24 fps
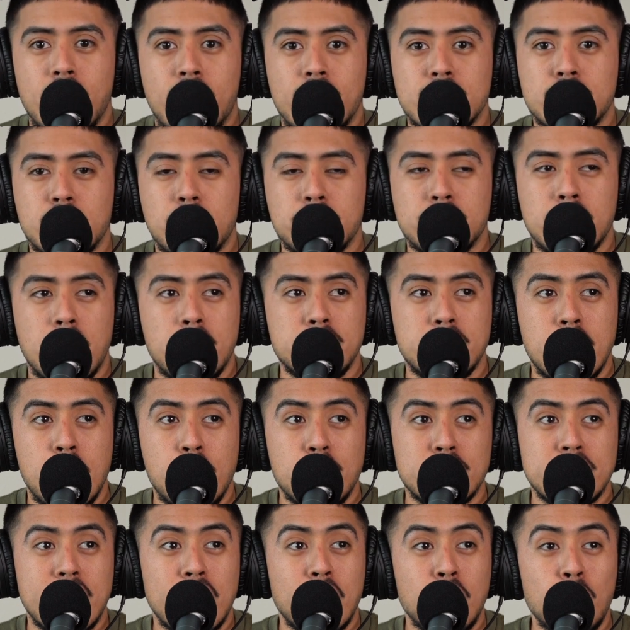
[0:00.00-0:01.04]
Sometimes it
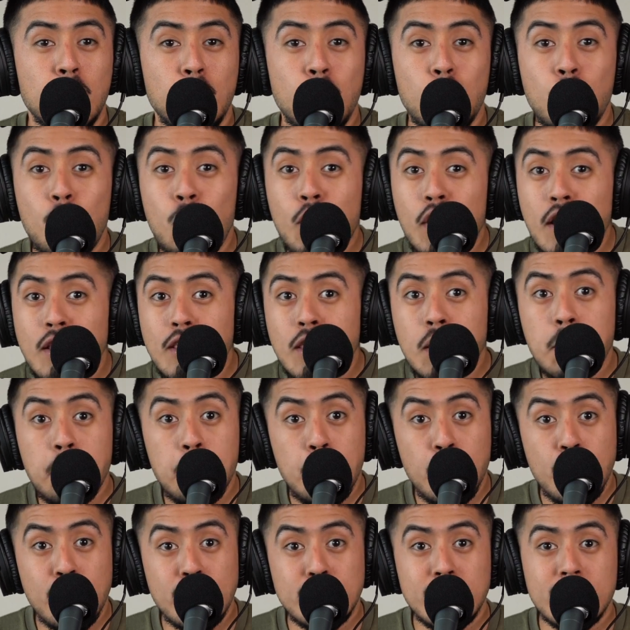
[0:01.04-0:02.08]
was like really
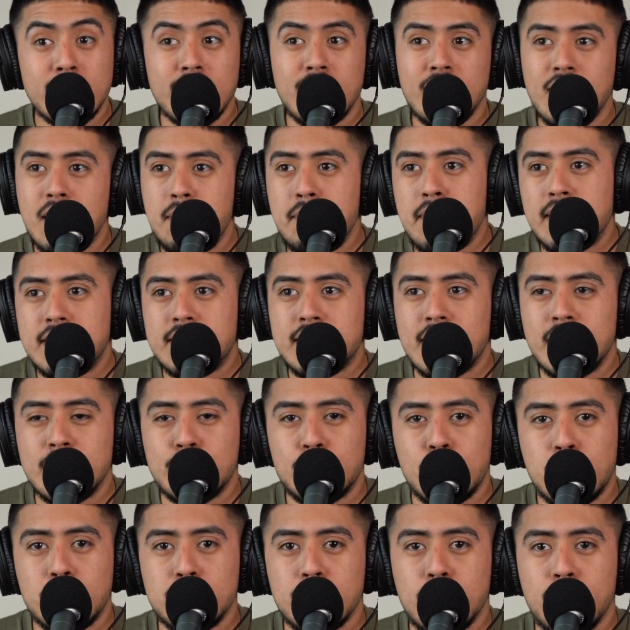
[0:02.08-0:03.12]
pushing the limits in
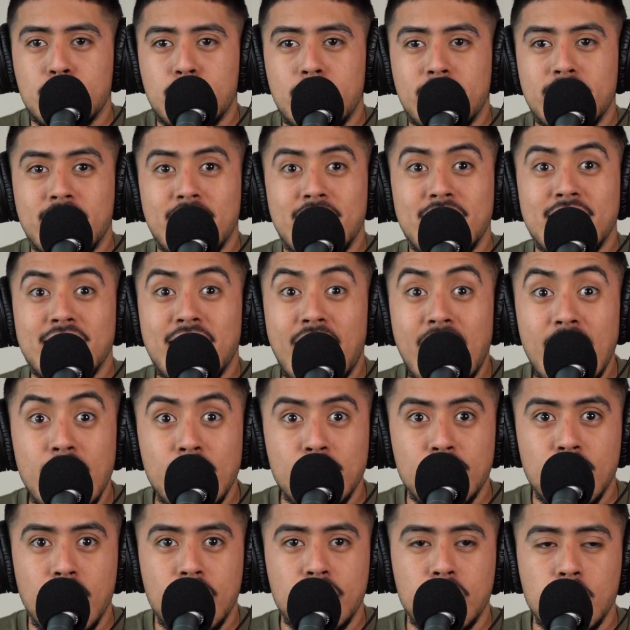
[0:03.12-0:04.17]
terms of the
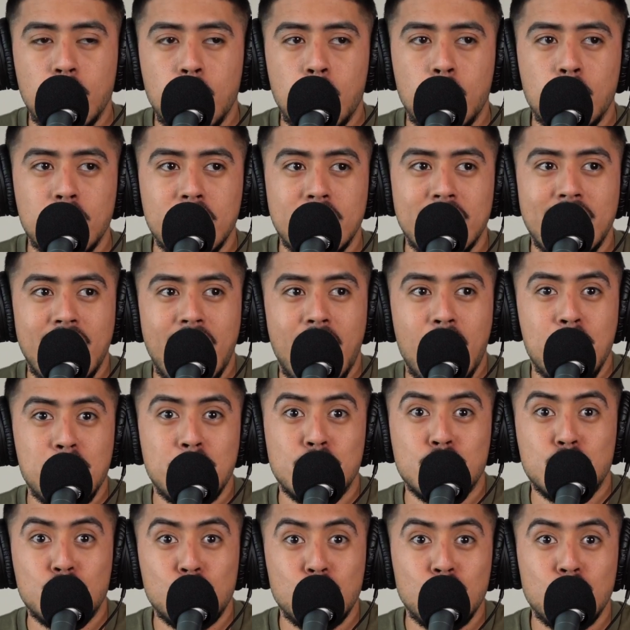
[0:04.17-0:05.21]
length of the cord and how
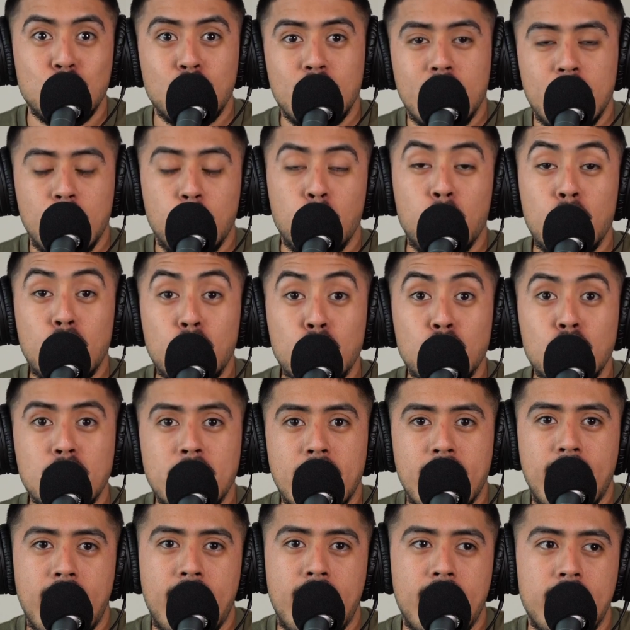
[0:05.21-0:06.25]
much like wiggle room
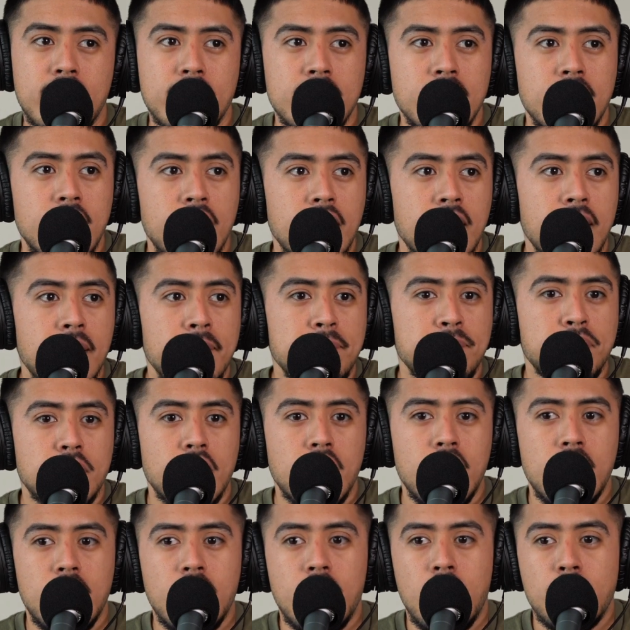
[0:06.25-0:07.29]
I had.
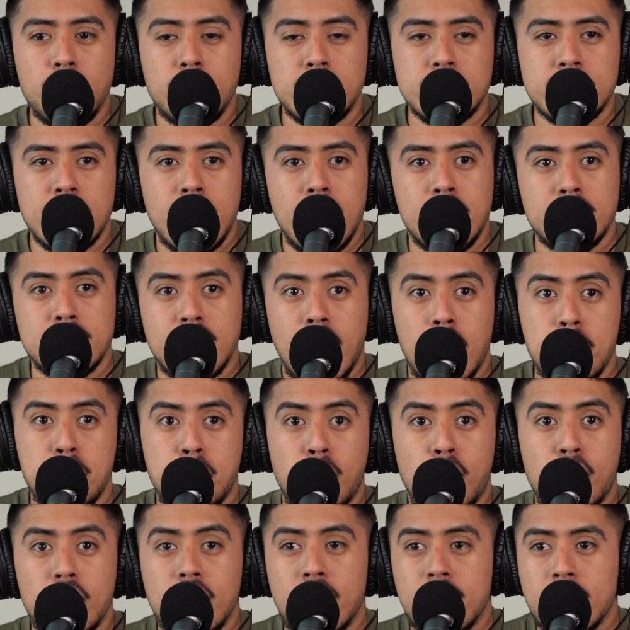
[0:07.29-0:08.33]
Other times I
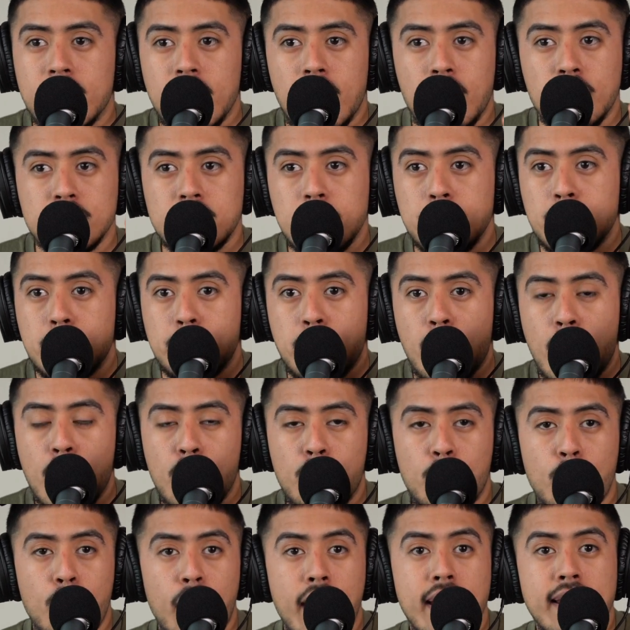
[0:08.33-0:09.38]
was able to park
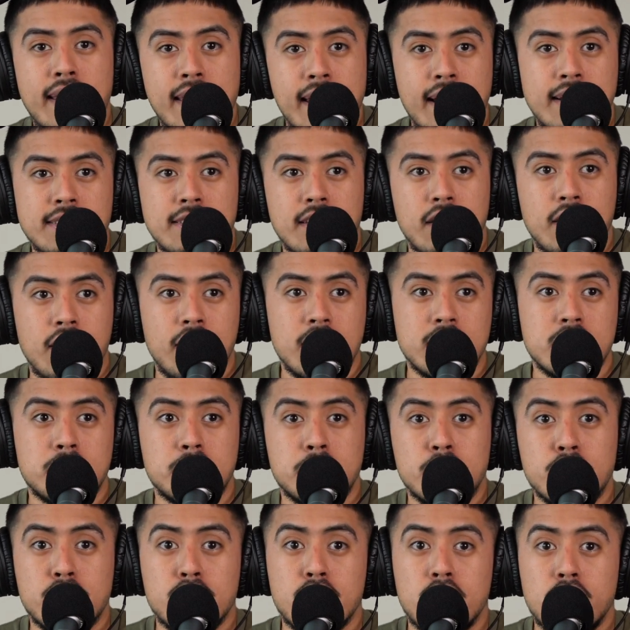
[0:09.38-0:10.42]
right next to the
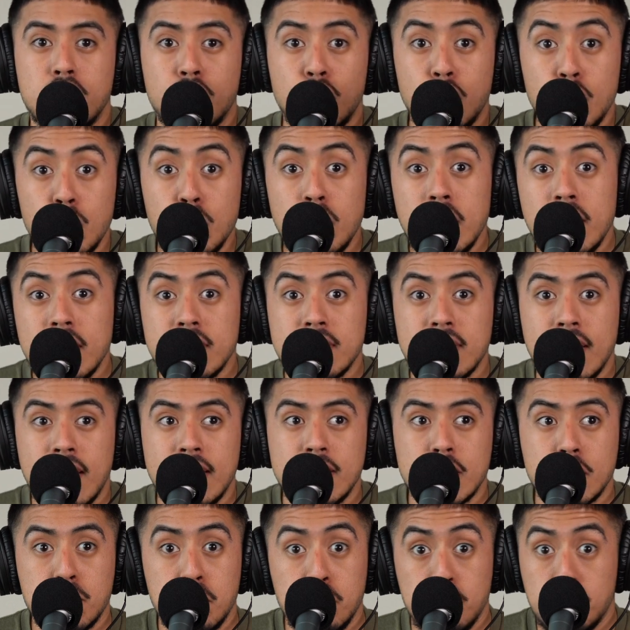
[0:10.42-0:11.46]
customer's units
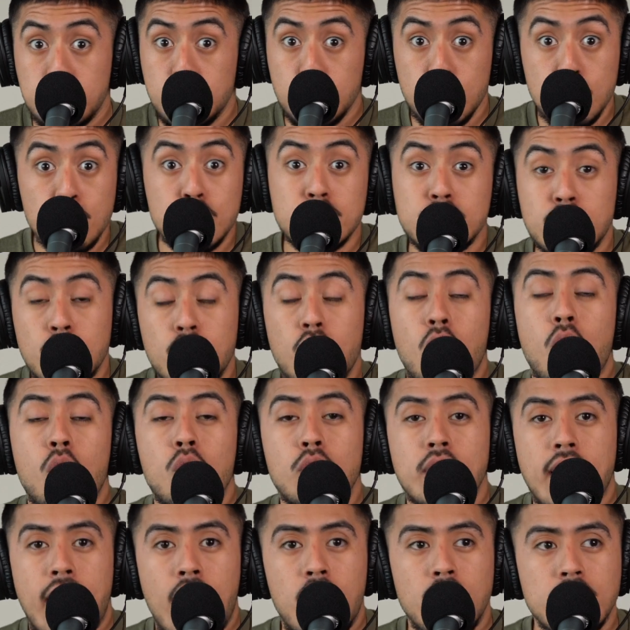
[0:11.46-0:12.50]
and just use their
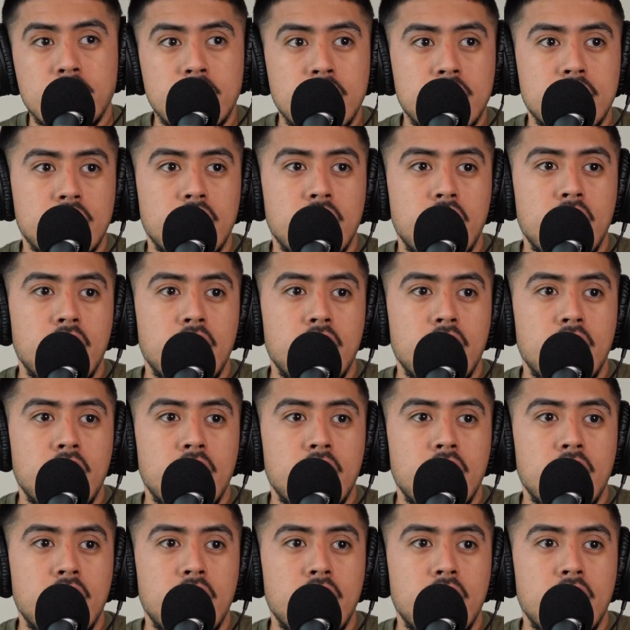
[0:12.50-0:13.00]
own outlet.